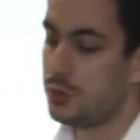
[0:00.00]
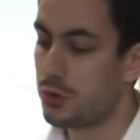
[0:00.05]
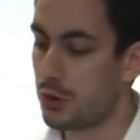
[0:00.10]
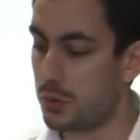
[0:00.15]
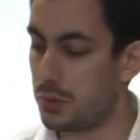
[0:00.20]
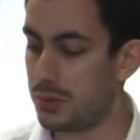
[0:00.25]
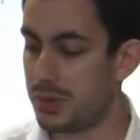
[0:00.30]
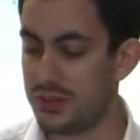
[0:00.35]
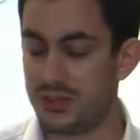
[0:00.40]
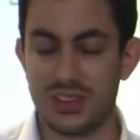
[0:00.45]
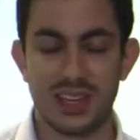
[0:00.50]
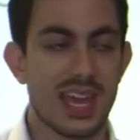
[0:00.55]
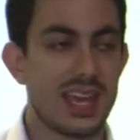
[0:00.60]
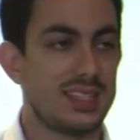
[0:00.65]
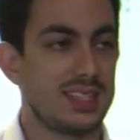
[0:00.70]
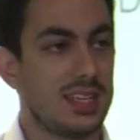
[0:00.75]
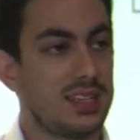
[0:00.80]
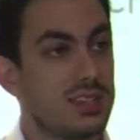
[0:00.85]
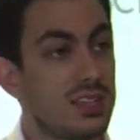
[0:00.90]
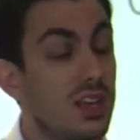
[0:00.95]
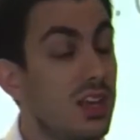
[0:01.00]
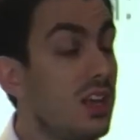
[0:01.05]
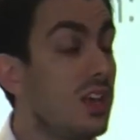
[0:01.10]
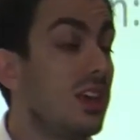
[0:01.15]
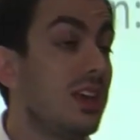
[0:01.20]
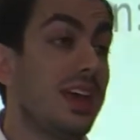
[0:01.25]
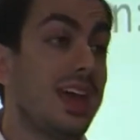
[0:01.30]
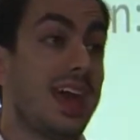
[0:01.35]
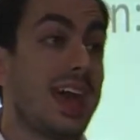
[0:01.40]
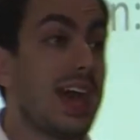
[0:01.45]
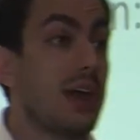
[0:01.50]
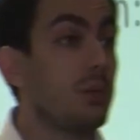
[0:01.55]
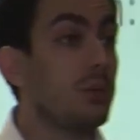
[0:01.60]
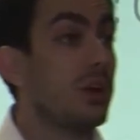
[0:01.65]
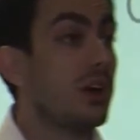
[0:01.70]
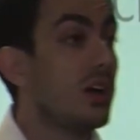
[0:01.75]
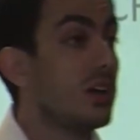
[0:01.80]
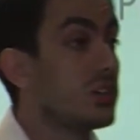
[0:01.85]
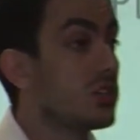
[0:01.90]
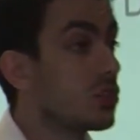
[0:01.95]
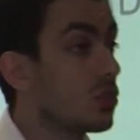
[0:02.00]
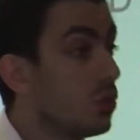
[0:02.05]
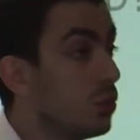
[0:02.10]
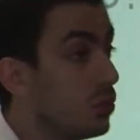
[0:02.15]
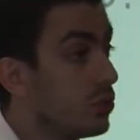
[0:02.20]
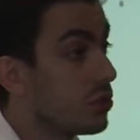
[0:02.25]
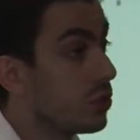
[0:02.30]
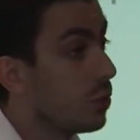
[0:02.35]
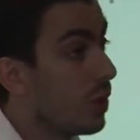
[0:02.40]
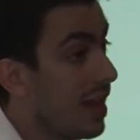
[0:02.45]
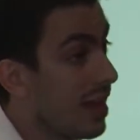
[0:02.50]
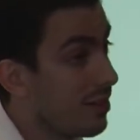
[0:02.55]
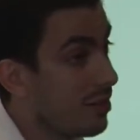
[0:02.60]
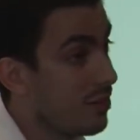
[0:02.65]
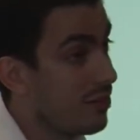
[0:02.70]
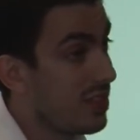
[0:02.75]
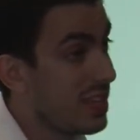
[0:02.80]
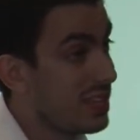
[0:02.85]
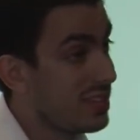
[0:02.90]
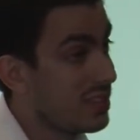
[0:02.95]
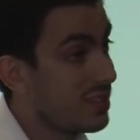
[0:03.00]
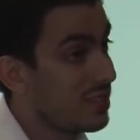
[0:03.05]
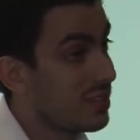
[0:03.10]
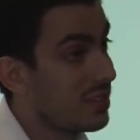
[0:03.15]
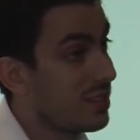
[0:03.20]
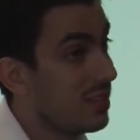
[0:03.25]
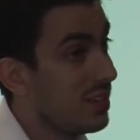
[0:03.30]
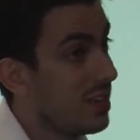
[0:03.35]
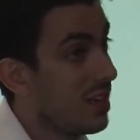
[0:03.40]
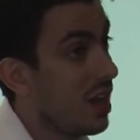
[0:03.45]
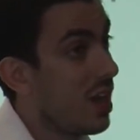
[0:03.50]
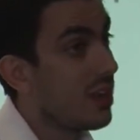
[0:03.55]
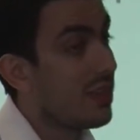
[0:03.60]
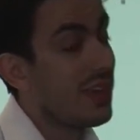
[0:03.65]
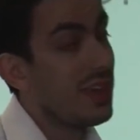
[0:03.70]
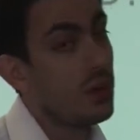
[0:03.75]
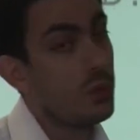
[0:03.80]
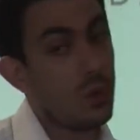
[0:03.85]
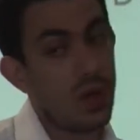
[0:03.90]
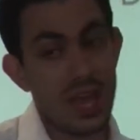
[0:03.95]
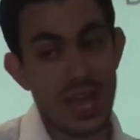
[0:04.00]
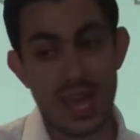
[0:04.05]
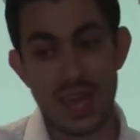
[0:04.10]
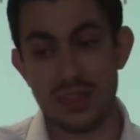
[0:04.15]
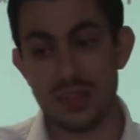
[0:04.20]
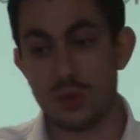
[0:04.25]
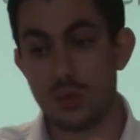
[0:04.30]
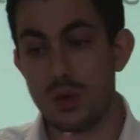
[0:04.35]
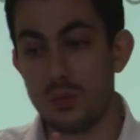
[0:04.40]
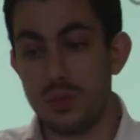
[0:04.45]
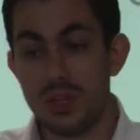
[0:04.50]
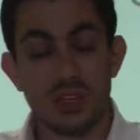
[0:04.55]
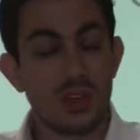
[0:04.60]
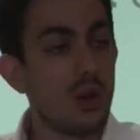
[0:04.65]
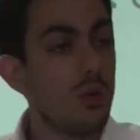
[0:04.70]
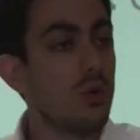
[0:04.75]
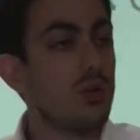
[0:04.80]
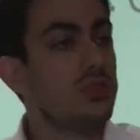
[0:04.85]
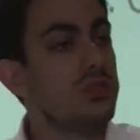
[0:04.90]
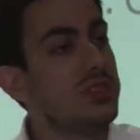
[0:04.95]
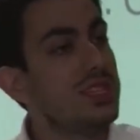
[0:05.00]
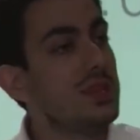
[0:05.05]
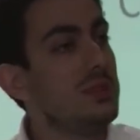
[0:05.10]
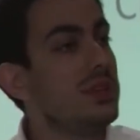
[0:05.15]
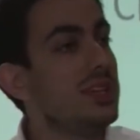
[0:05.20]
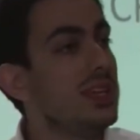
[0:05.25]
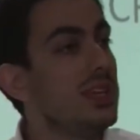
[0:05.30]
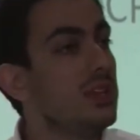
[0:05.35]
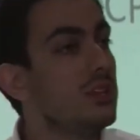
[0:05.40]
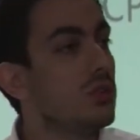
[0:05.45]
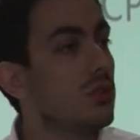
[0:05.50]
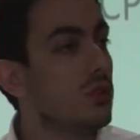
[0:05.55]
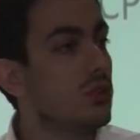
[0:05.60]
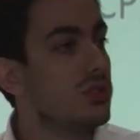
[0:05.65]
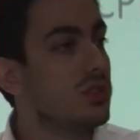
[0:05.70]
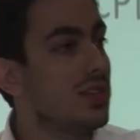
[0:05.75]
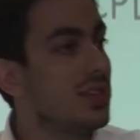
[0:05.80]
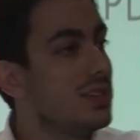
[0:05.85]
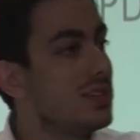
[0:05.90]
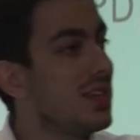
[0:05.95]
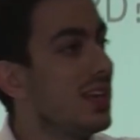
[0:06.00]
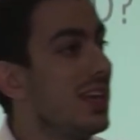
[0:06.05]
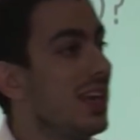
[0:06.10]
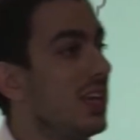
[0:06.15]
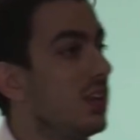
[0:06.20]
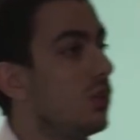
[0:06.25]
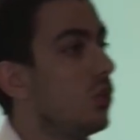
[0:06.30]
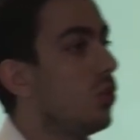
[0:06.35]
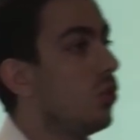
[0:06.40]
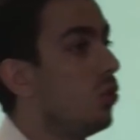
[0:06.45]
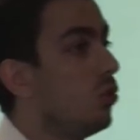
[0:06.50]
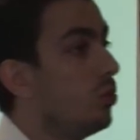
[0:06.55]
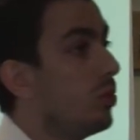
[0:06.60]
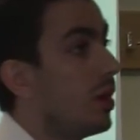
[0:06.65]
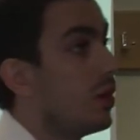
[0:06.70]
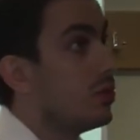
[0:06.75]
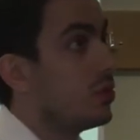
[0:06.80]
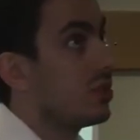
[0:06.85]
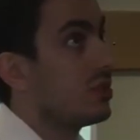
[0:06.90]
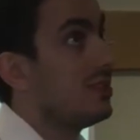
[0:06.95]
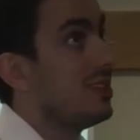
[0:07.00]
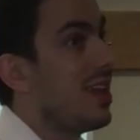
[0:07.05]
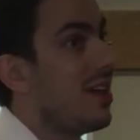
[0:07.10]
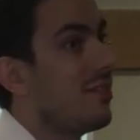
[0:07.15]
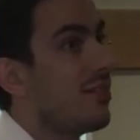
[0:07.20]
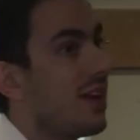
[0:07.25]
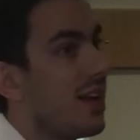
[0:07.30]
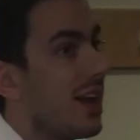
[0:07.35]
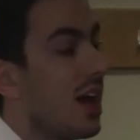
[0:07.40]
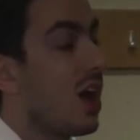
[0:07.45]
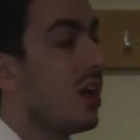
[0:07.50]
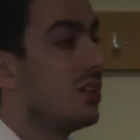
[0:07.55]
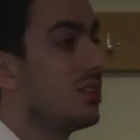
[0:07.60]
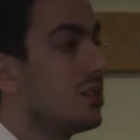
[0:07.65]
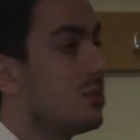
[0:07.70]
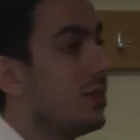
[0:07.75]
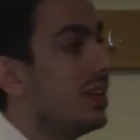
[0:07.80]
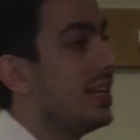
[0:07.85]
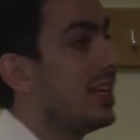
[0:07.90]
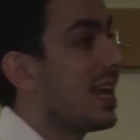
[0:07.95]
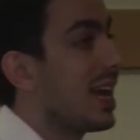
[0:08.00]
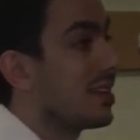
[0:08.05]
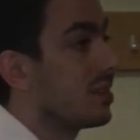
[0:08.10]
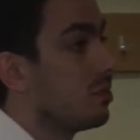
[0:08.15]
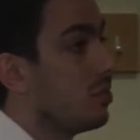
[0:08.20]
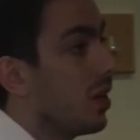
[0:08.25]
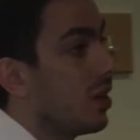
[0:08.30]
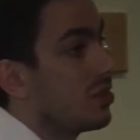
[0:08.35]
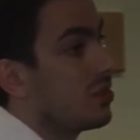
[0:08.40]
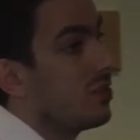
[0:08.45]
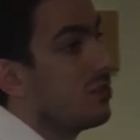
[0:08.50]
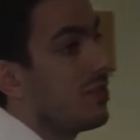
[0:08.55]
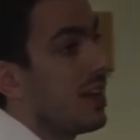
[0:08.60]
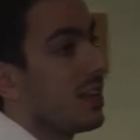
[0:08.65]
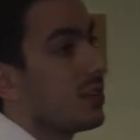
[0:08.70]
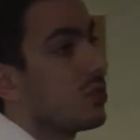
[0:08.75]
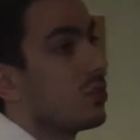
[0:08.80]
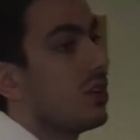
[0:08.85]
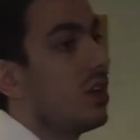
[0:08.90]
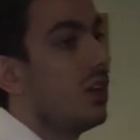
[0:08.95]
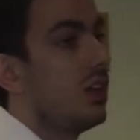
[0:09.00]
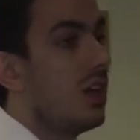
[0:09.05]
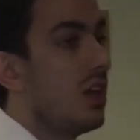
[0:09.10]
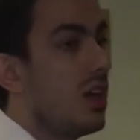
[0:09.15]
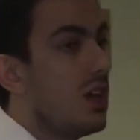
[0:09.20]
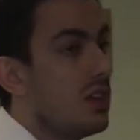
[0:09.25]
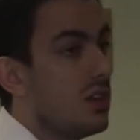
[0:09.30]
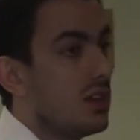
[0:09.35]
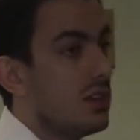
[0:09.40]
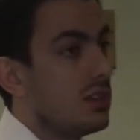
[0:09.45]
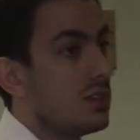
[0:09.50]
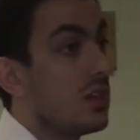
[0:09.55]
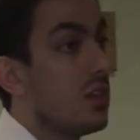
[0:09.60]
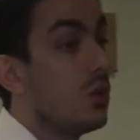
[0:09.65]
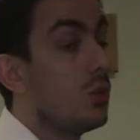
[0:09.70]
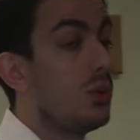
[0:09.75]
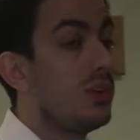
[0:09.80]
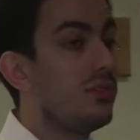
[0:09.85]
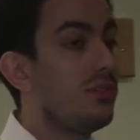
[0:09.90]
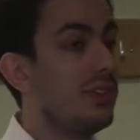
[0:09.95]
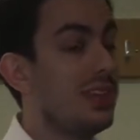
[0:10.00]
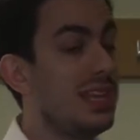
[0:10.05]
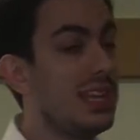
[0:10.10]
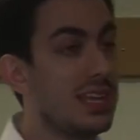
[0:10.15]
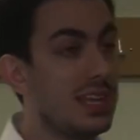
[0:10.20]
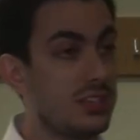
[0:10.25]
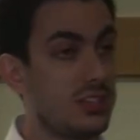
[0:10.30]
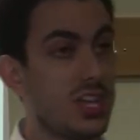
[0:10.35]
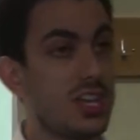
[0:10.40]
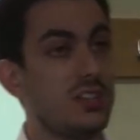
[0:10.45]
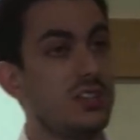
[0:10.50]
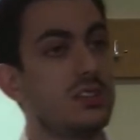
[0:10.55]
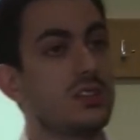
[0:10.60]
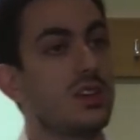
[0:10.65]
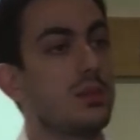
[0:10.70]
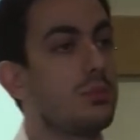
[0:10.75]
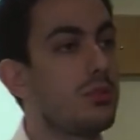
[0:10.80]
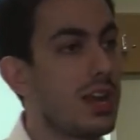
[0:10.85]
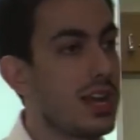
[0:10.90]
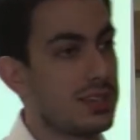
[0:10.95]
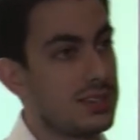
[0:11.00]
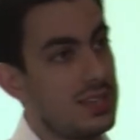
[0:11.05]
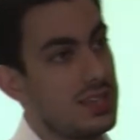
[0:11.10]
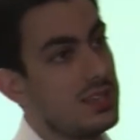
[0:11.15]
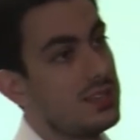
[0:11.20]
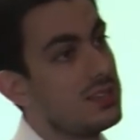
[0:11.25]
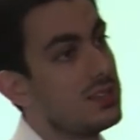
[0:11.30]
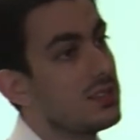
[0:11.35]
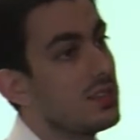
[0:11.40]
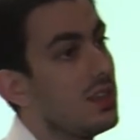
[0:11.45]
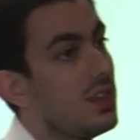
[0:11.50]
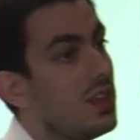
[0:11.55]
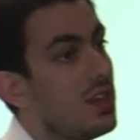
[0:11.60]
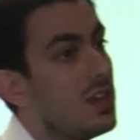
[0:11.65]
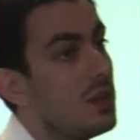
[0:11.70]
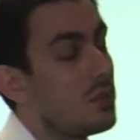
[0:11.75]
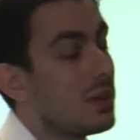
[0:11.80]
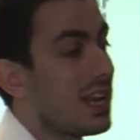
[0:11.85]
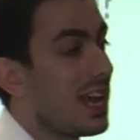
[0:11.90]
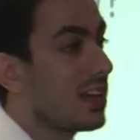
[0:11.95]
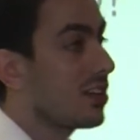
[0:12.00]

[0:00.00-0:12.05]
you'd probably forget it. How are schools aware of this? Are they aware that when we go on CPD courses, it almost never ultimately has much effect on our learners? We feel it changes our practice. But